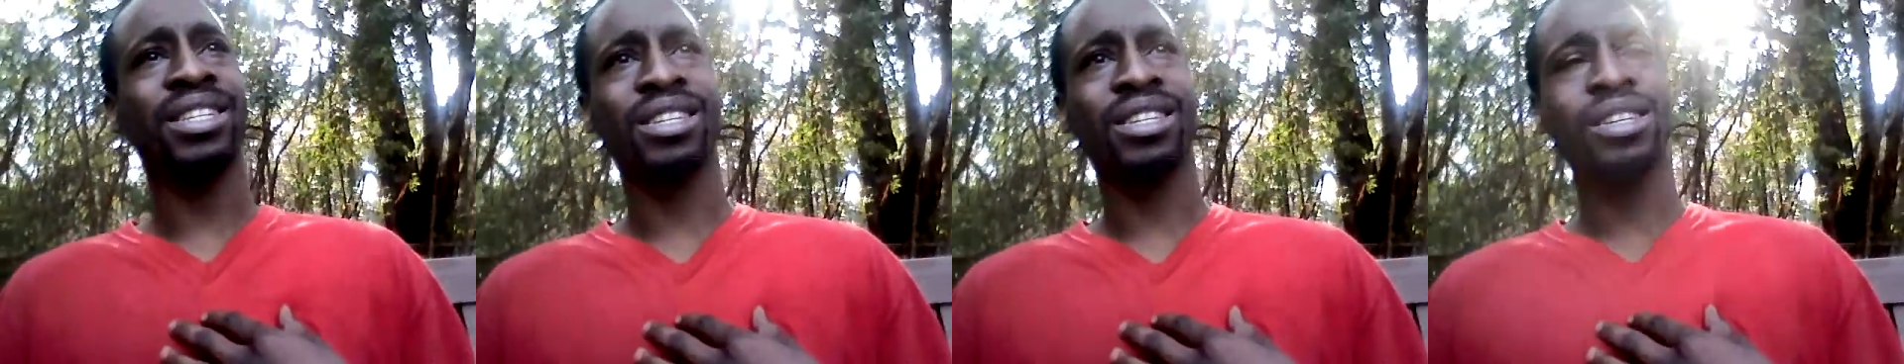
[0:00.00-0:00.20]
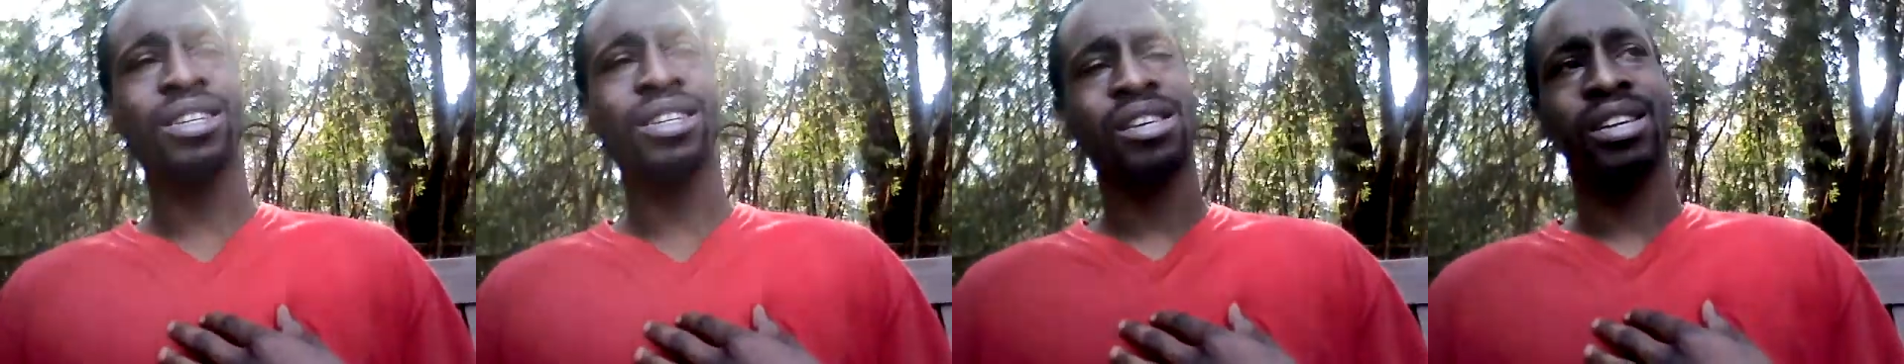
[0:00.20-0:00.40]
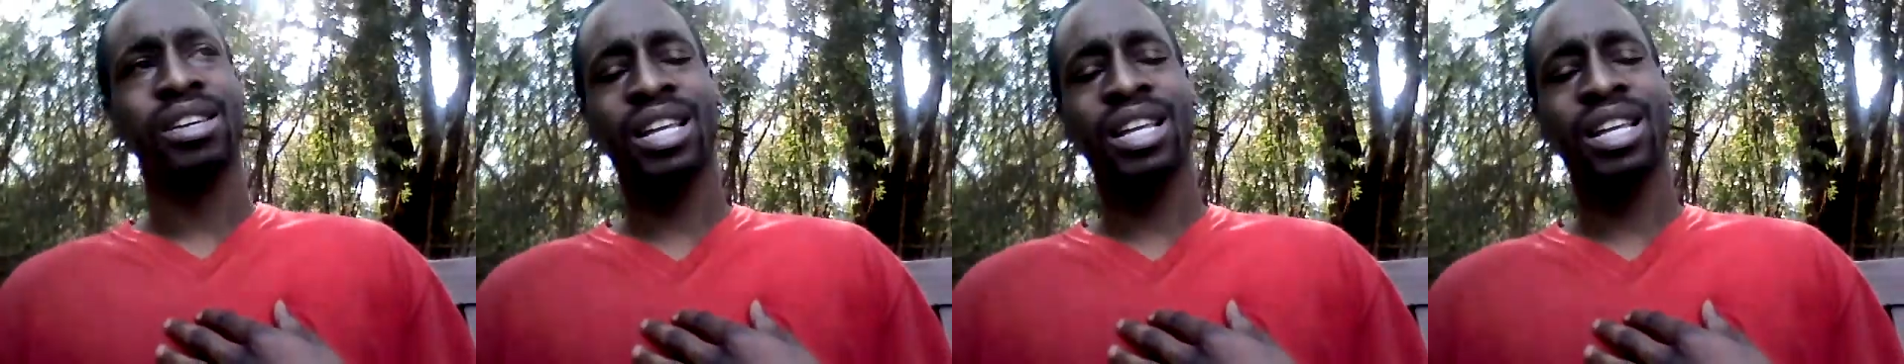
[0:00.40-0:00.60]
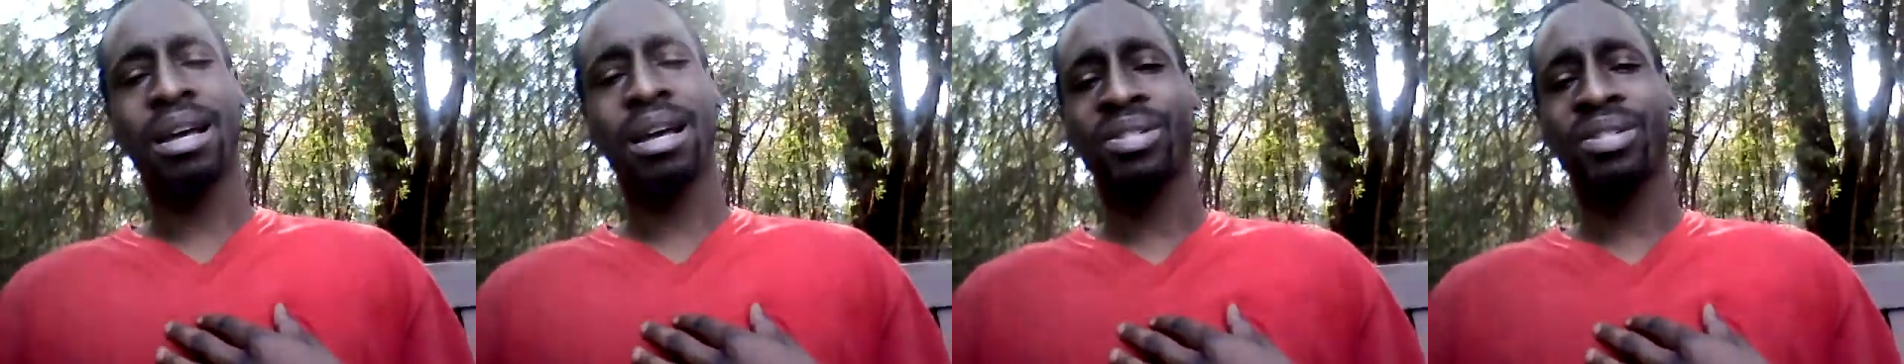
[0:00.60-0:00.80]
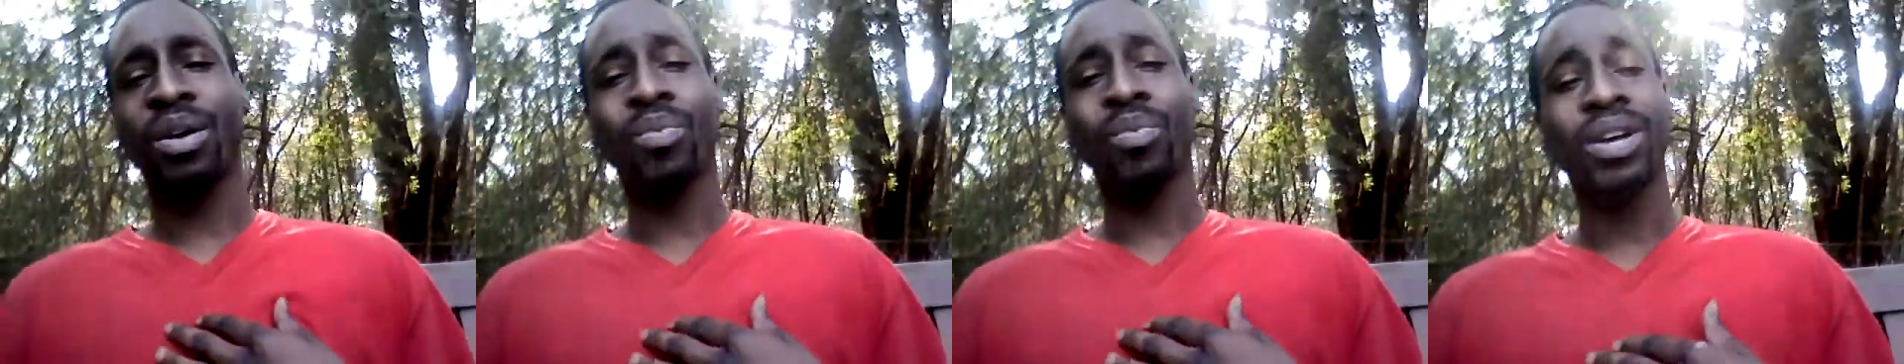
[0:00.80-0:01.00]
You know what I'm saying?
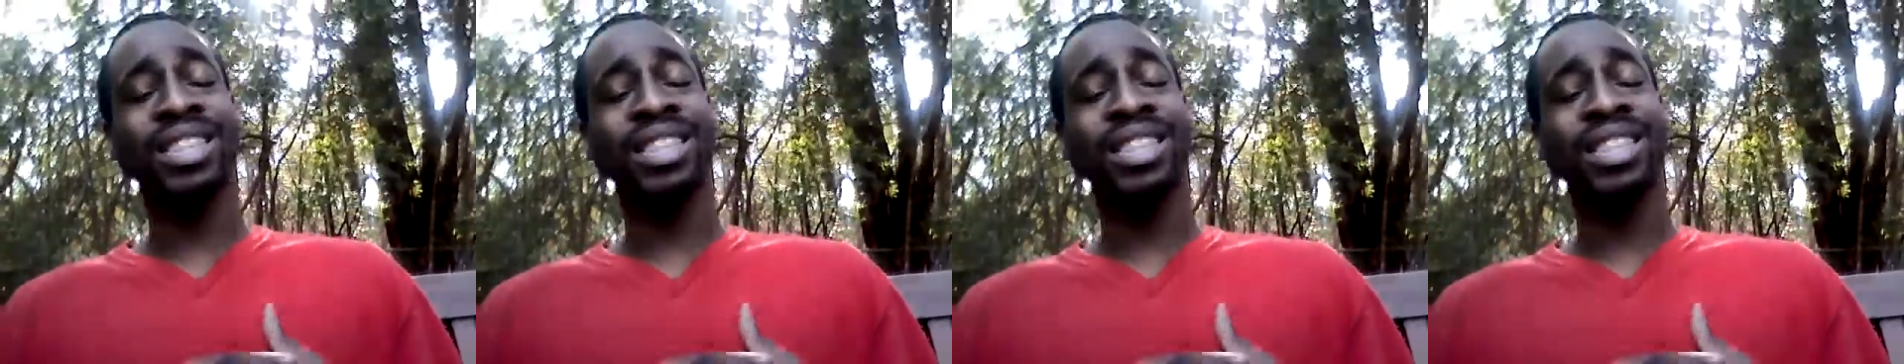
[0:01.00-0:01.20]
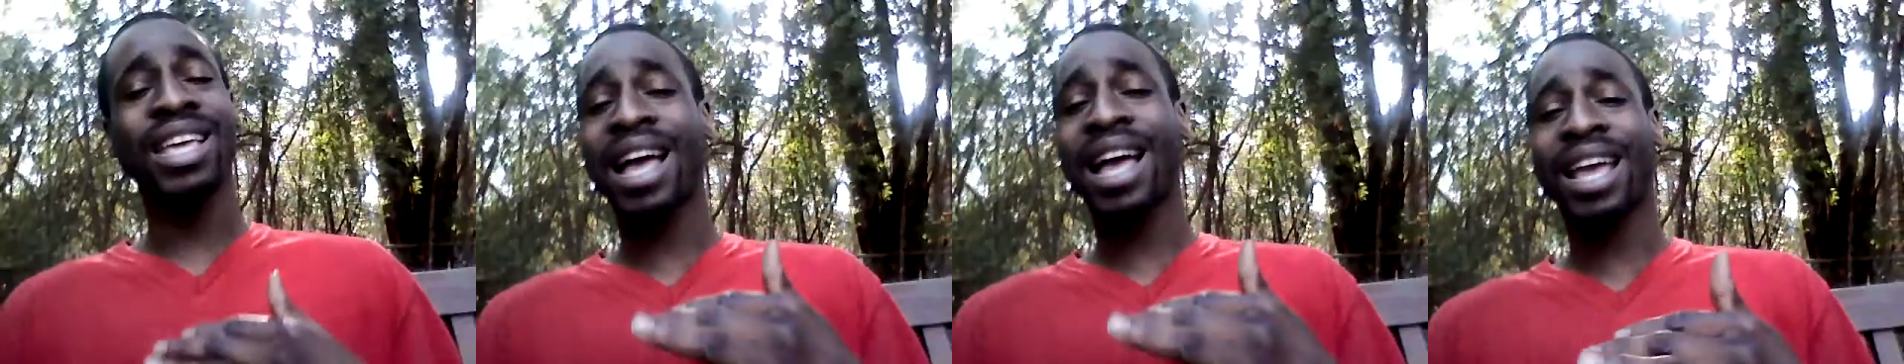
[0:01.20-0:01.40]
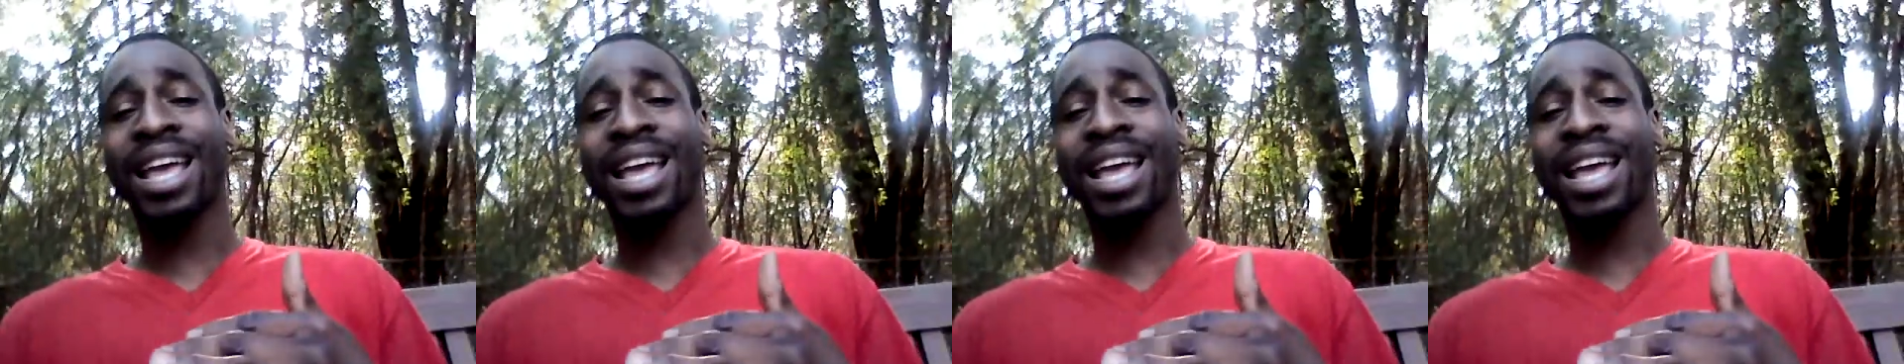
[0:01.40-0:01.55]
One thing I cannot